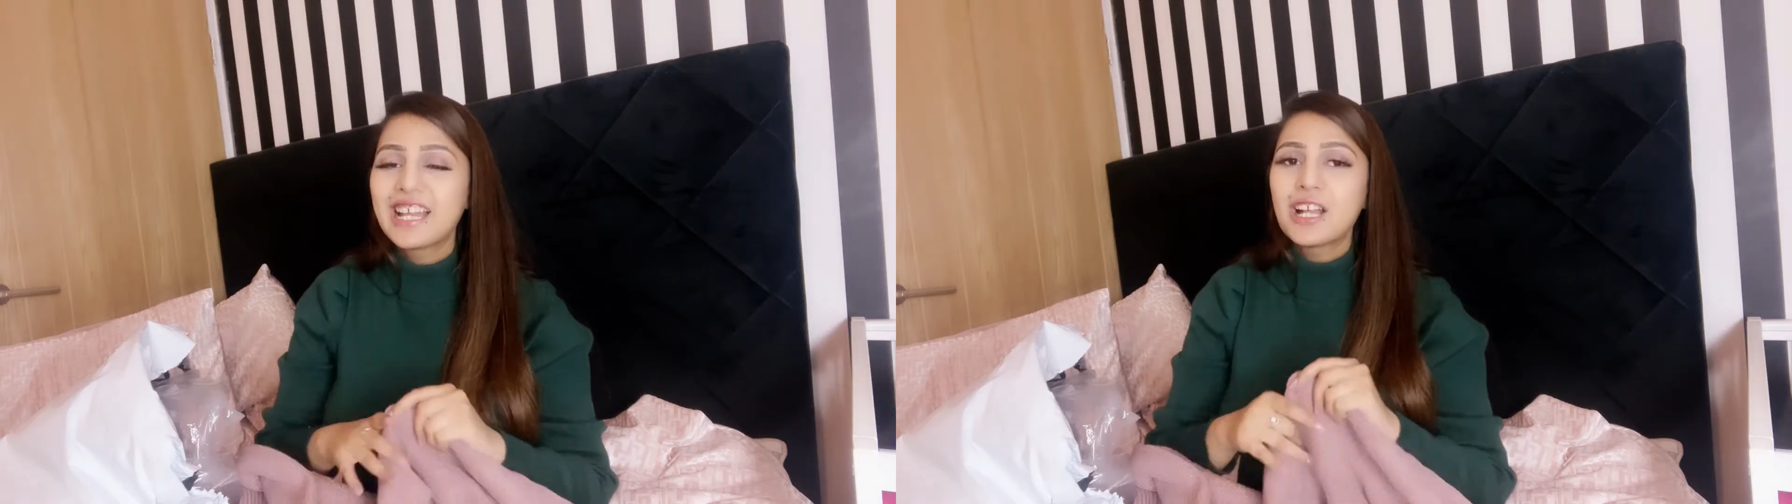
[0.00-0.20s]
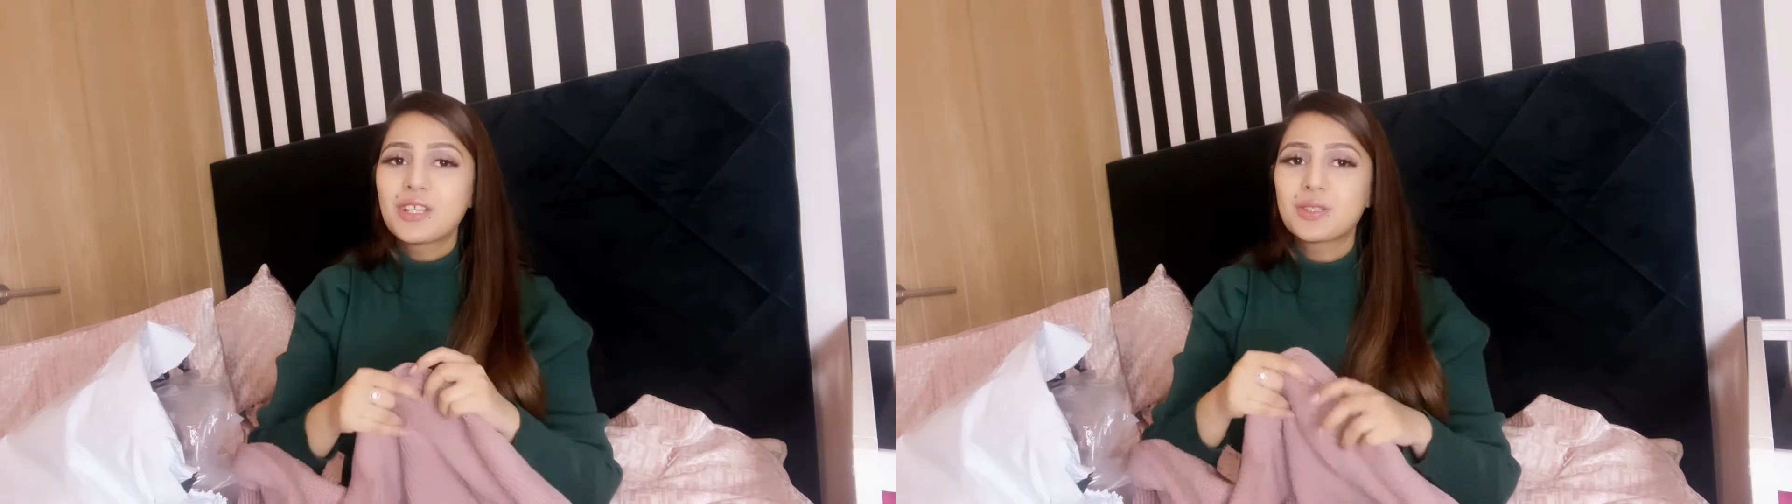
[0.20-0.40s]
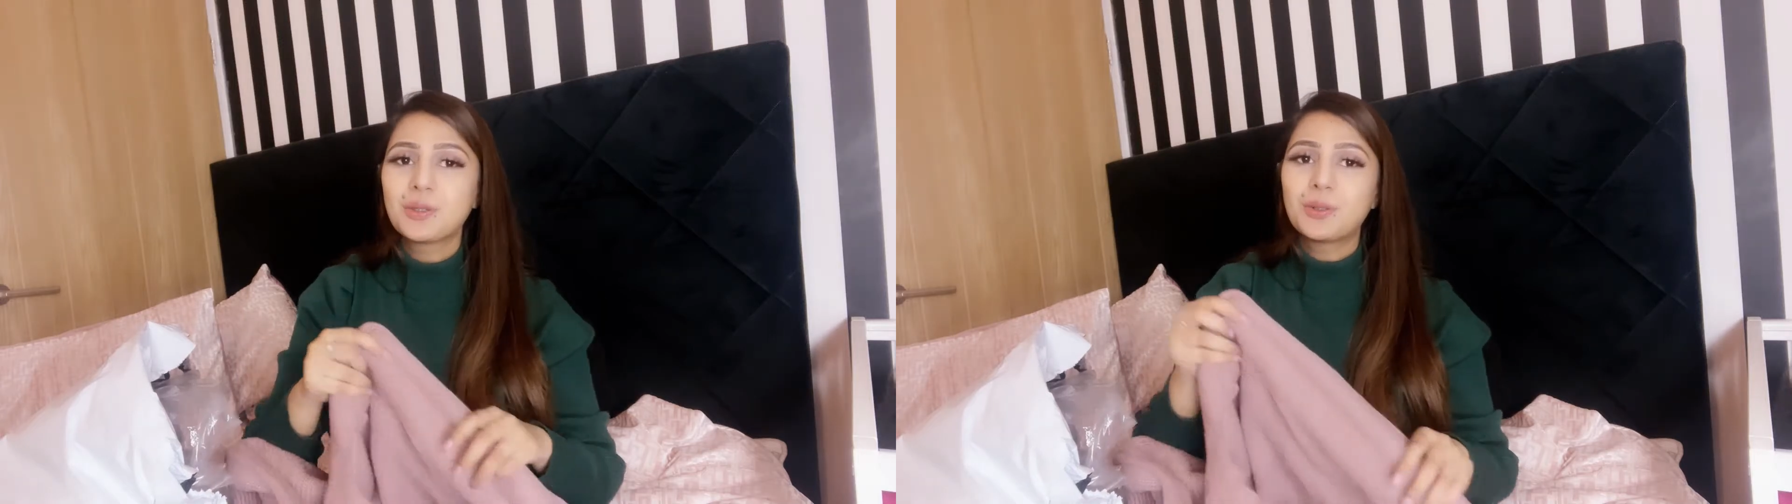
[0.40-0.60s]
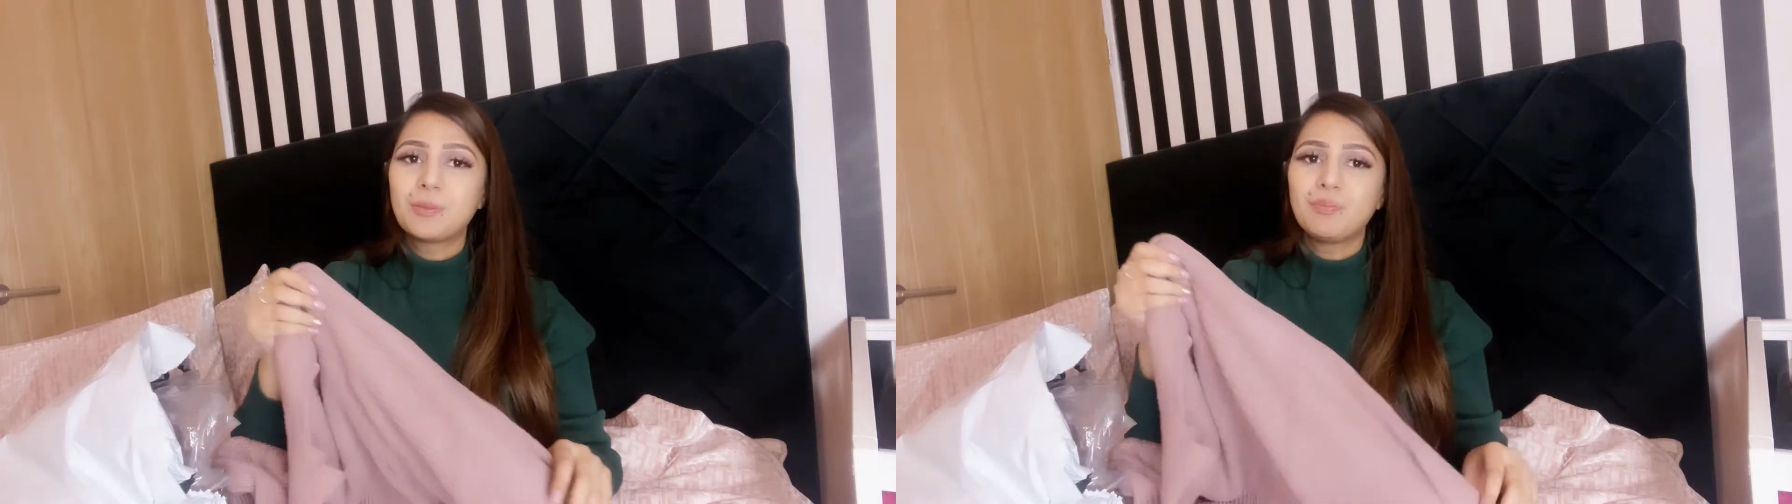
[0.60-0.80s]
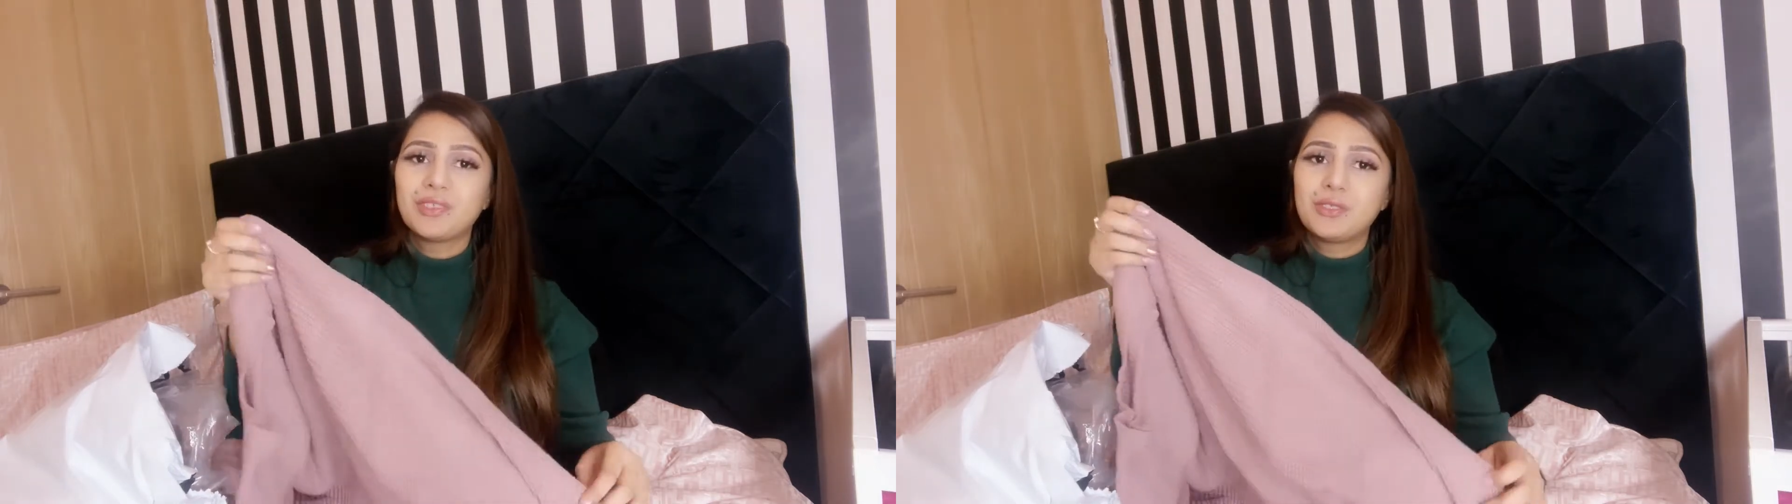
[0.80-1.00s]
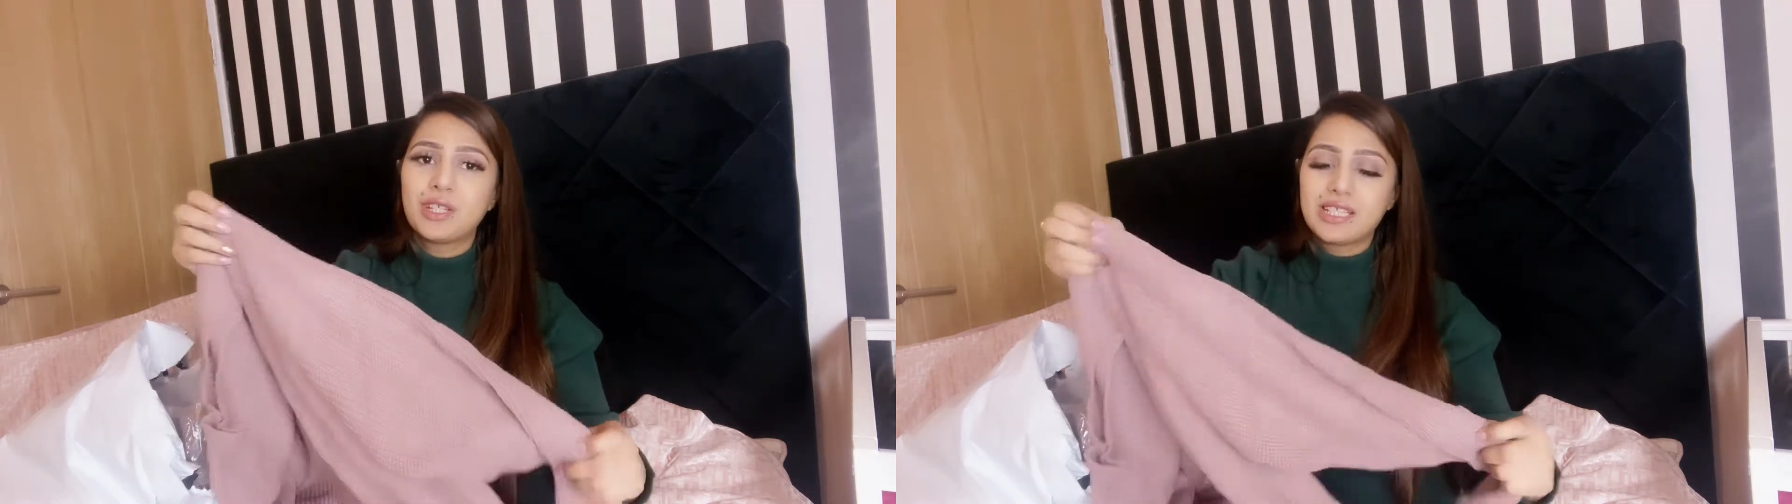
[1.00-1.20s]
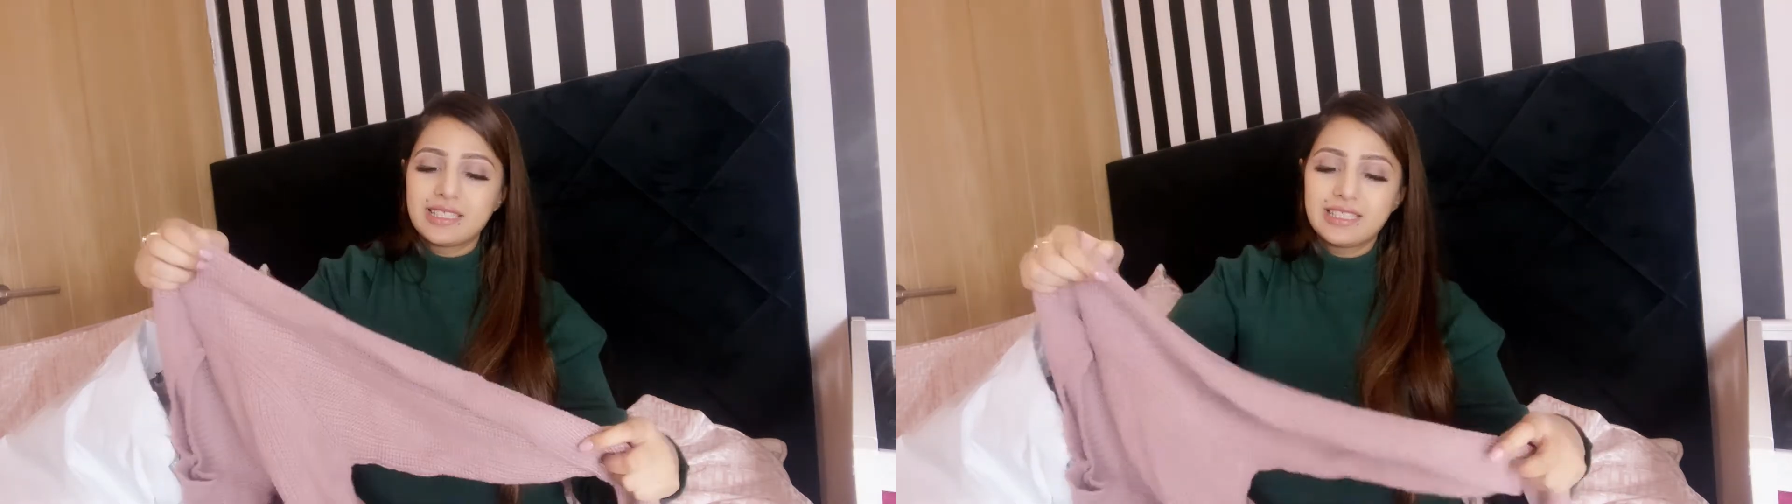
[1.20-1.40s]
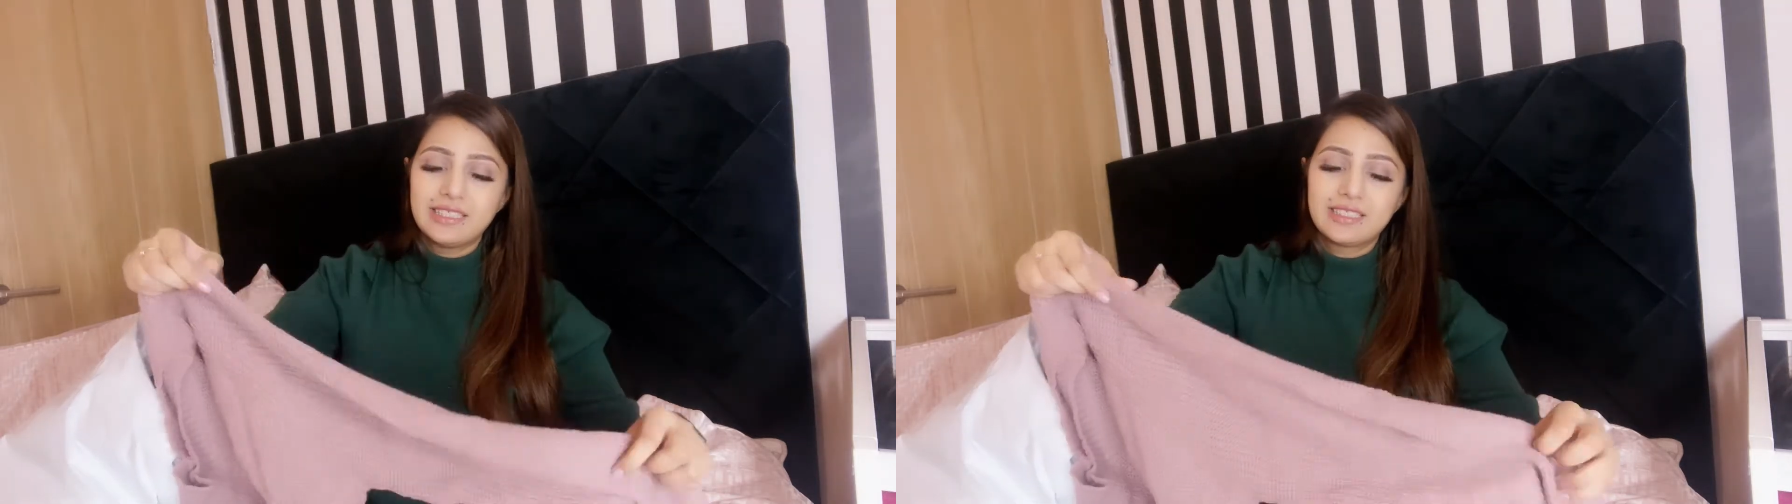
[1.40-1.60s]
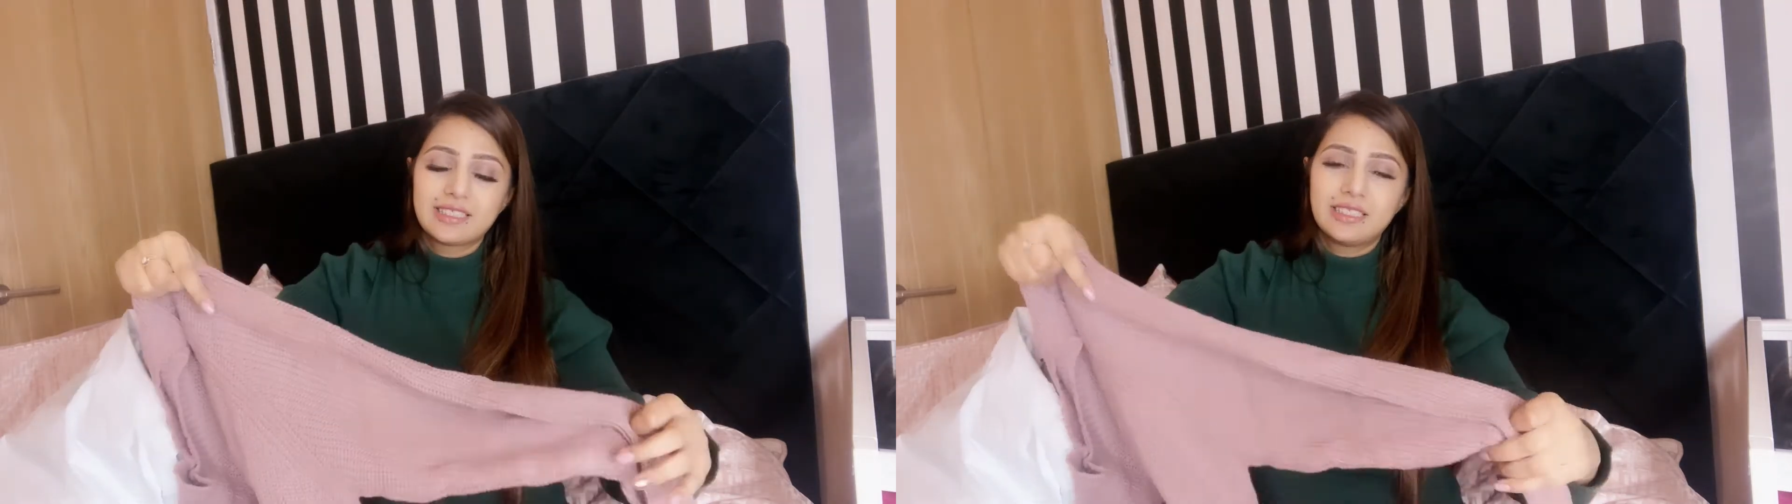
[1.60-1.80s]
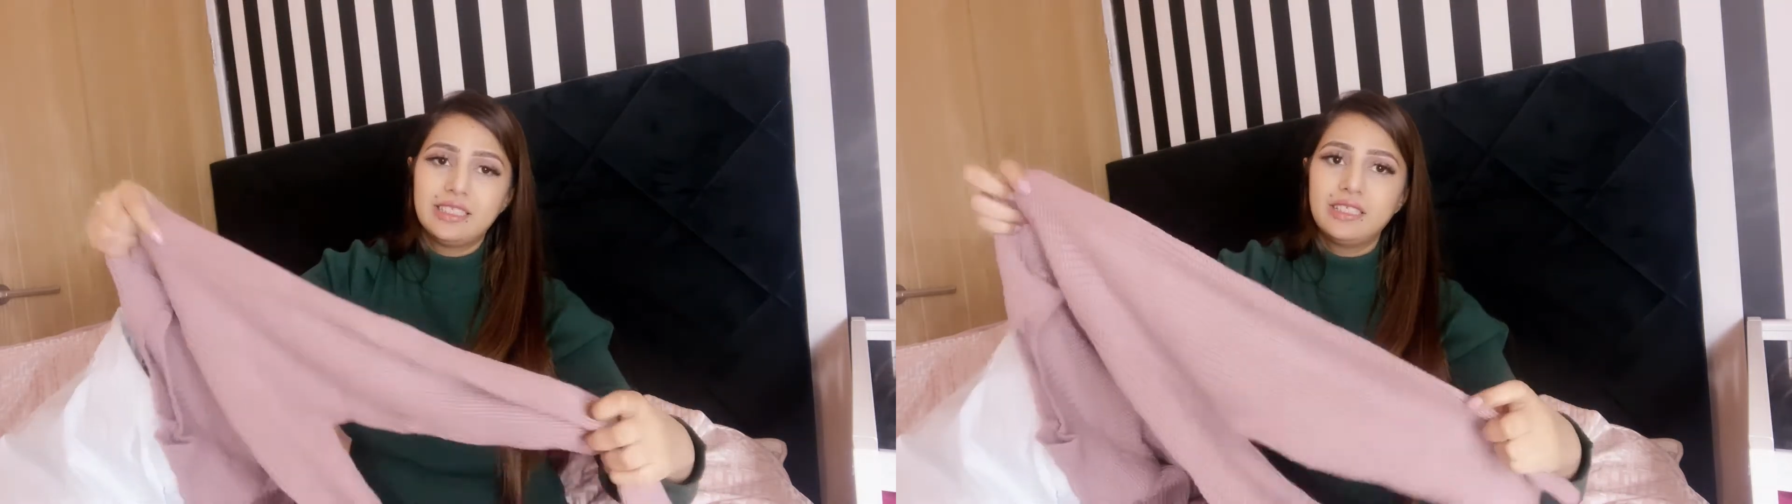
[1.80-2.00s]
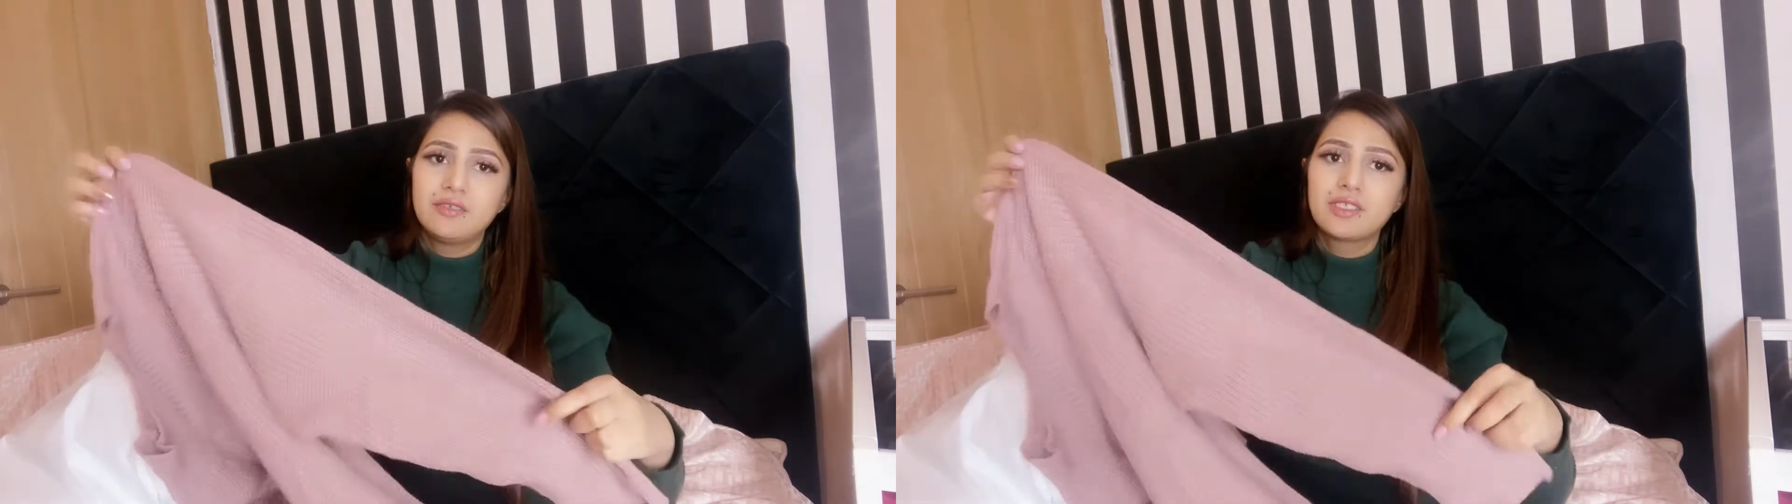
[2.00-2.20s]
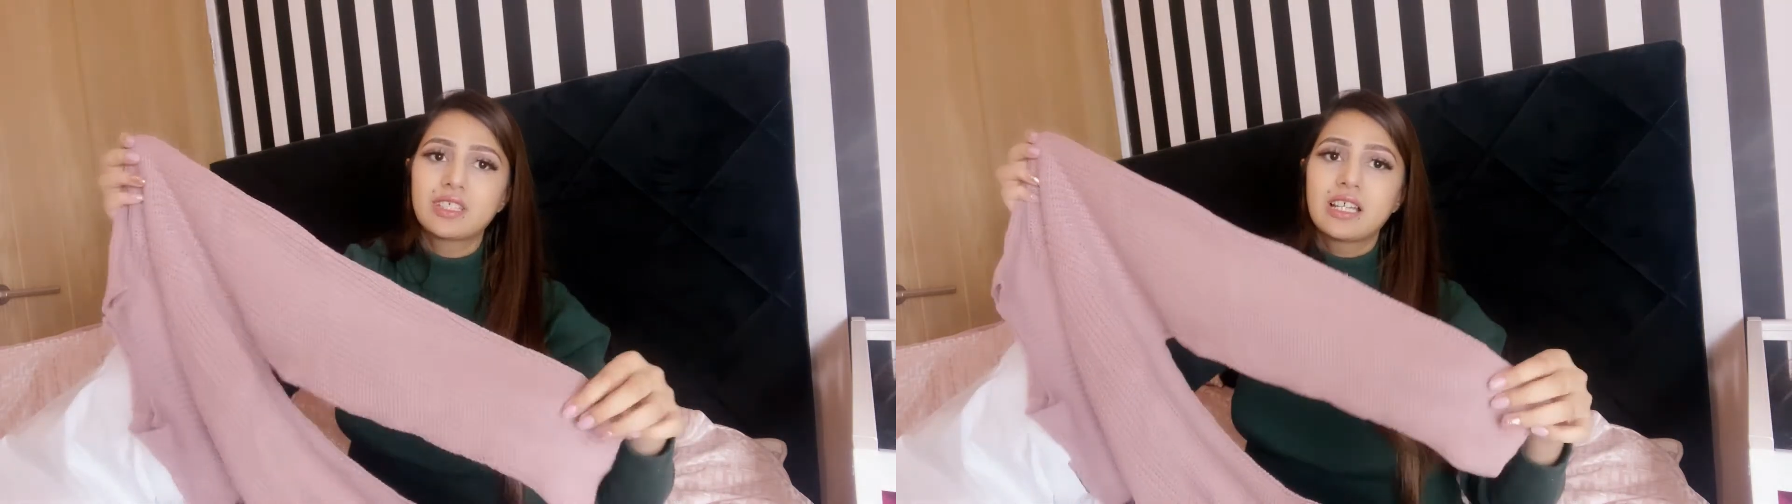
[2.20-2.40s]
So you can see the sleeves.